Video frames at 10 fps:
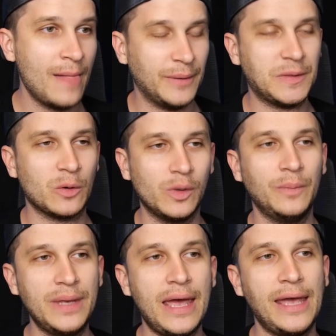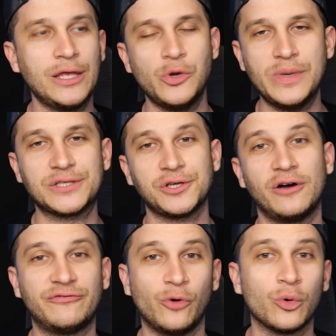but there will be a
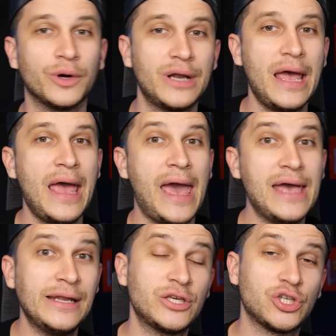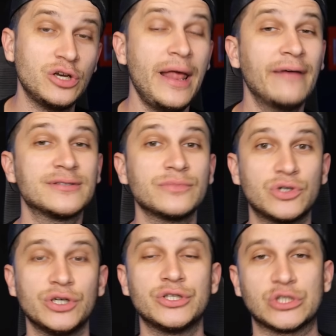Ubisoft Forward, and it should have some
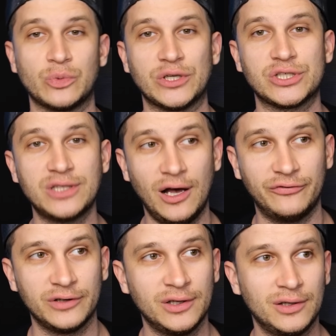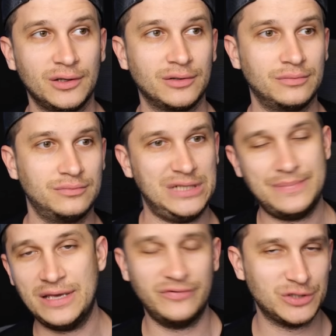good Switch stuff,
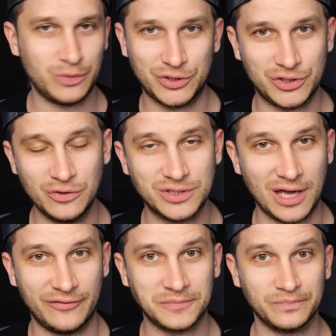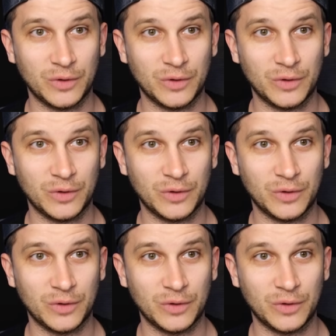maybe even Switch 2 stuff.